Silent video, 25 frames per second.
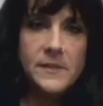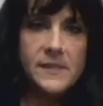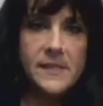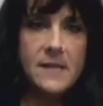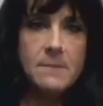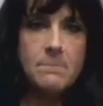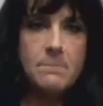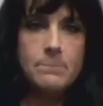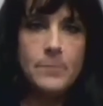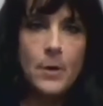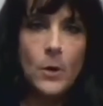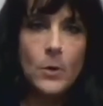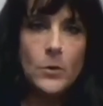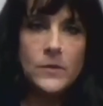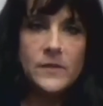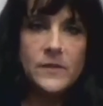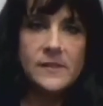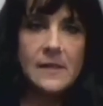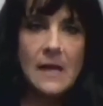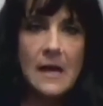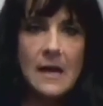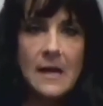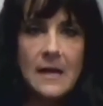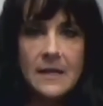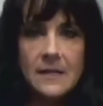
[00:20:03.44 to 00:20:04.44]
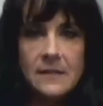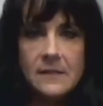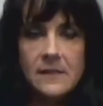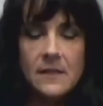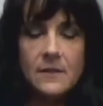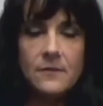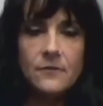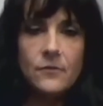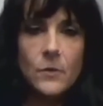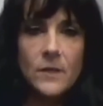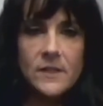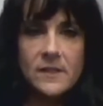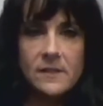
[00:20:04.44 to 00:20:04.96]
see both sides of
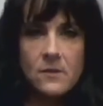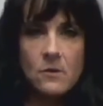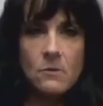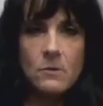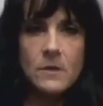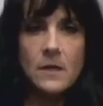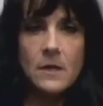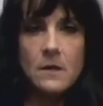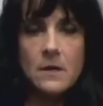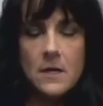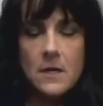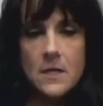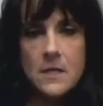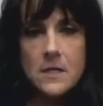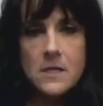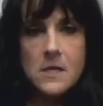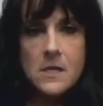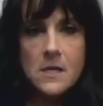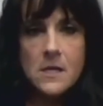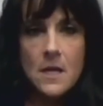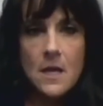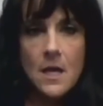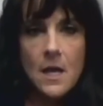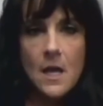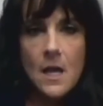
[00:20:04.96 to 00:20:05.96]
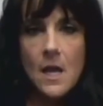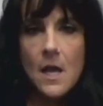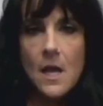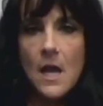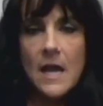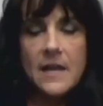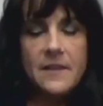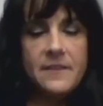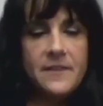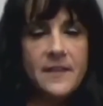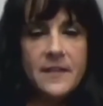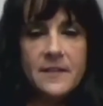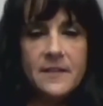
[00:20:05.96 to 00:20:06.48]
what's going on.
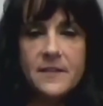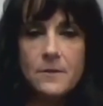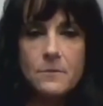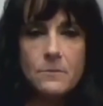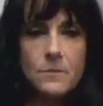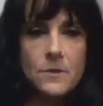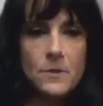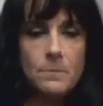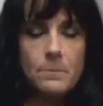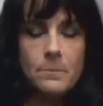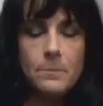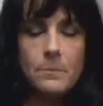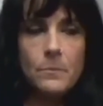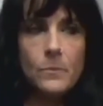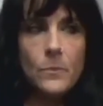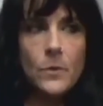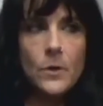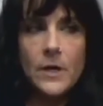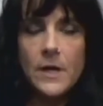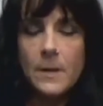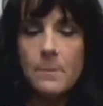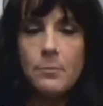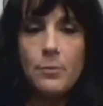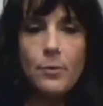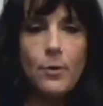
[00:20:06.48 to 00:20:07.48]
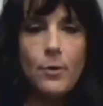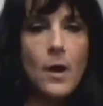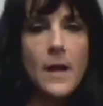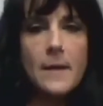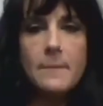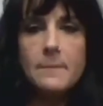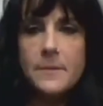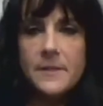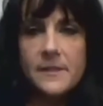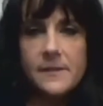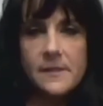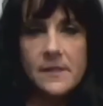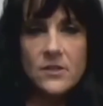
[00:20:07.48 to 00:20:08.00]
I think that we're in a prime
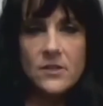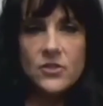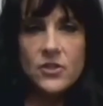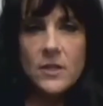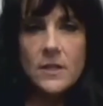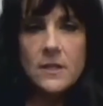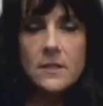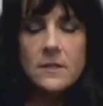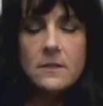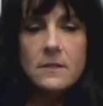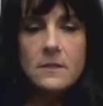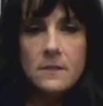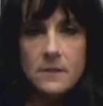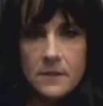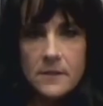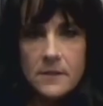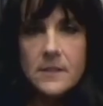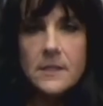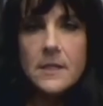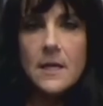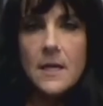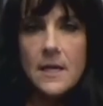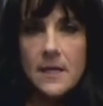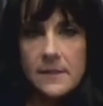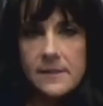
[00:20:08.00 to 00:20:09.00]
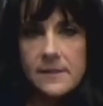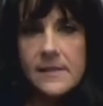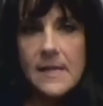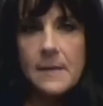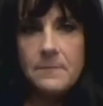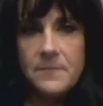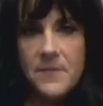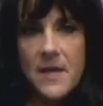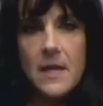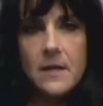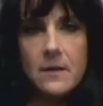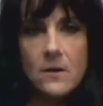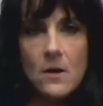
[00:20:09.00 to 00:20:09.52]
position to accept
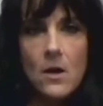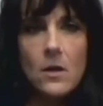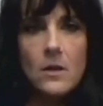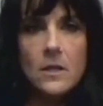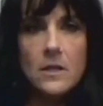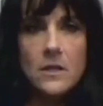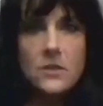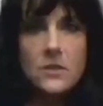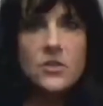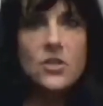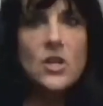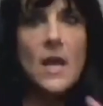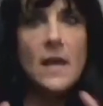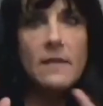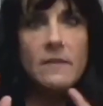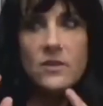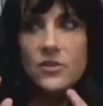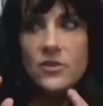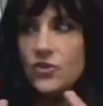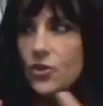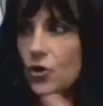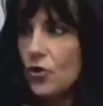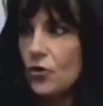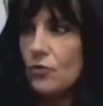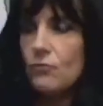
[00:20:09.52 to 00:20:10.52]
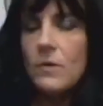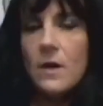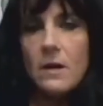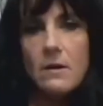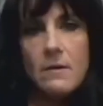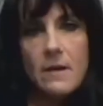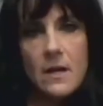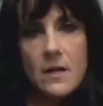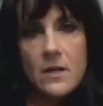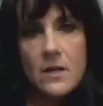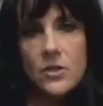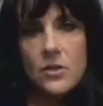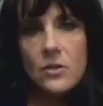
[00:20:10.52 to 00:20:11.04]
that knowledge and then turn right
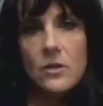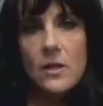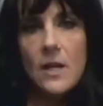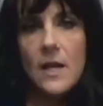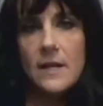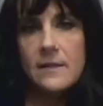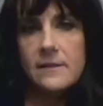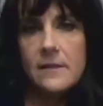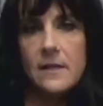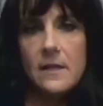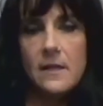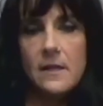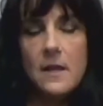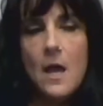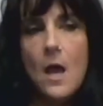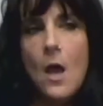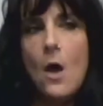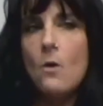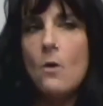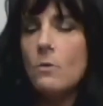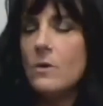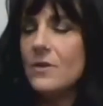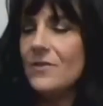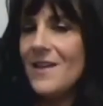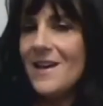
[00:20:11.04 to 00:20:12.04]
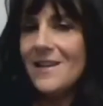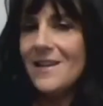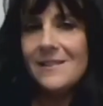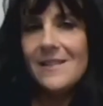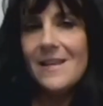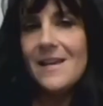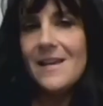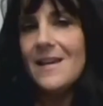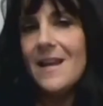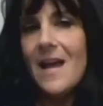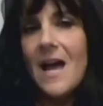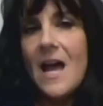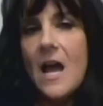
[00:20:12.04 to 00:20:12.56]
around and utilize it. With that
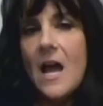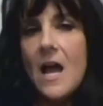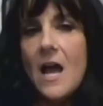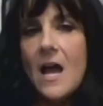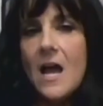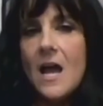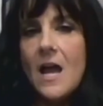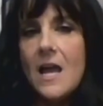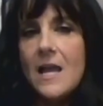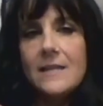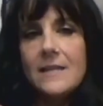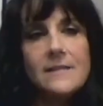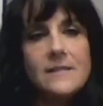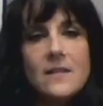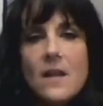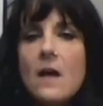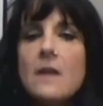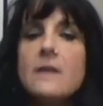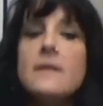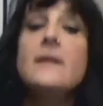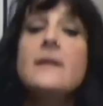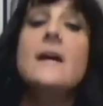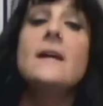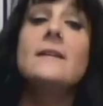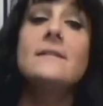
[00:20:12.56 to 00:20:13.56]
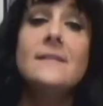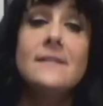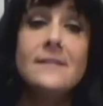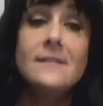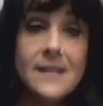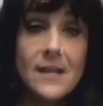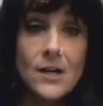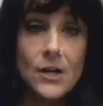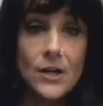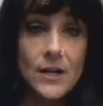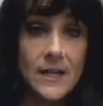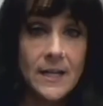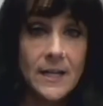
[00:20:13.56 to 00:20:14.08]
said, it's not
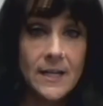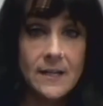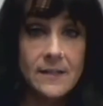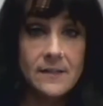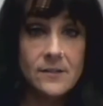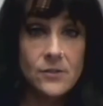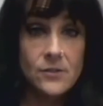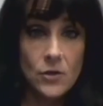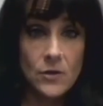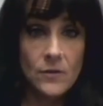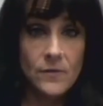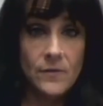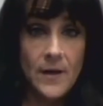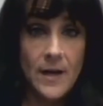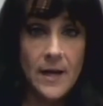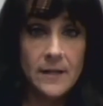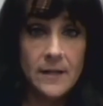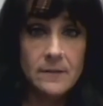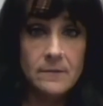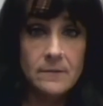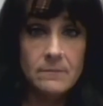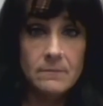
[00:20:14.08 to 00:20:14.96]
necessary to get certified